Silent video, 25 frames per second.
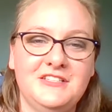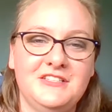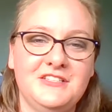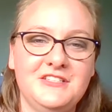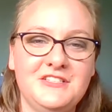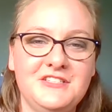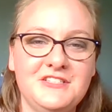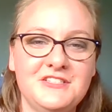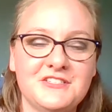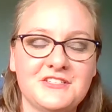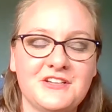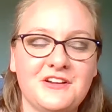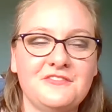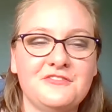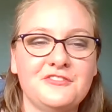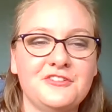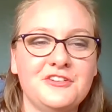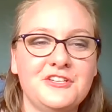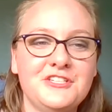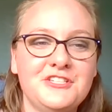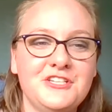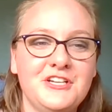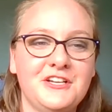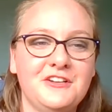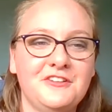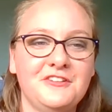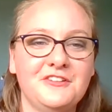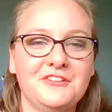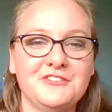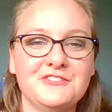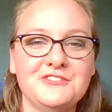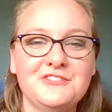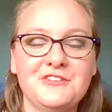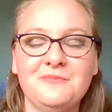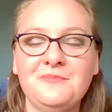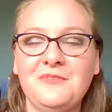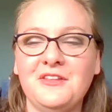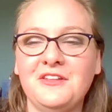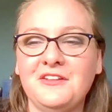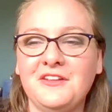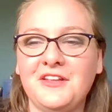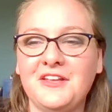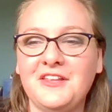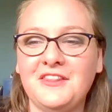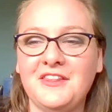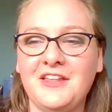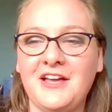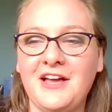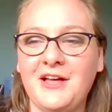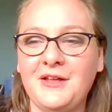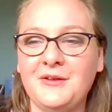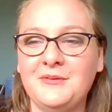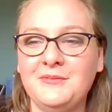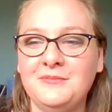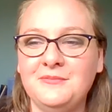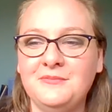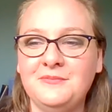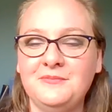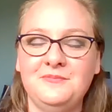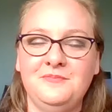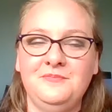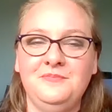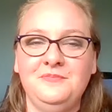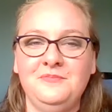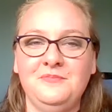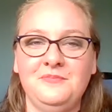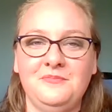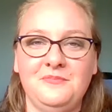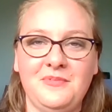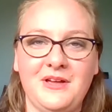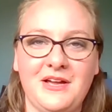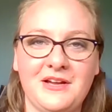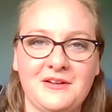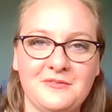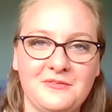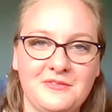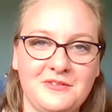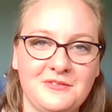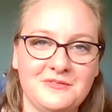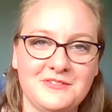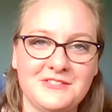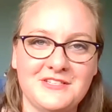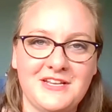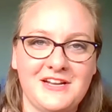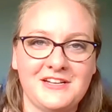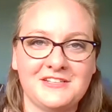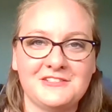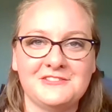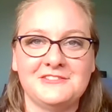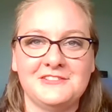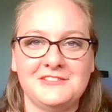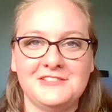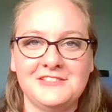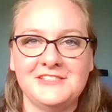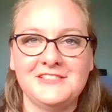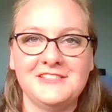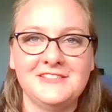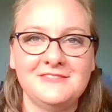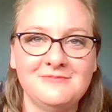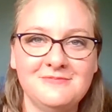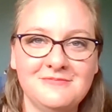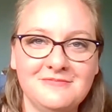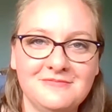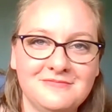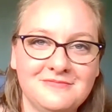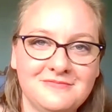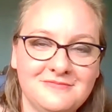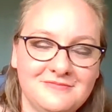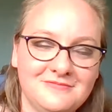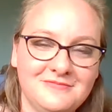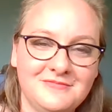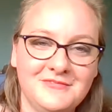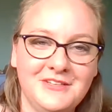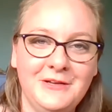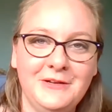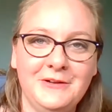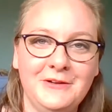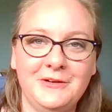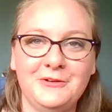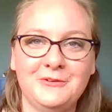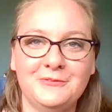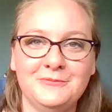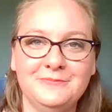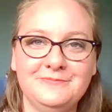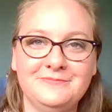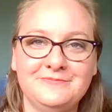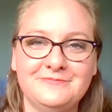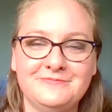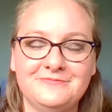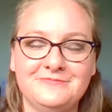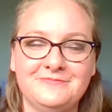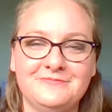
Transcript: the Discovery Channel or something like that back when it was actually, you know,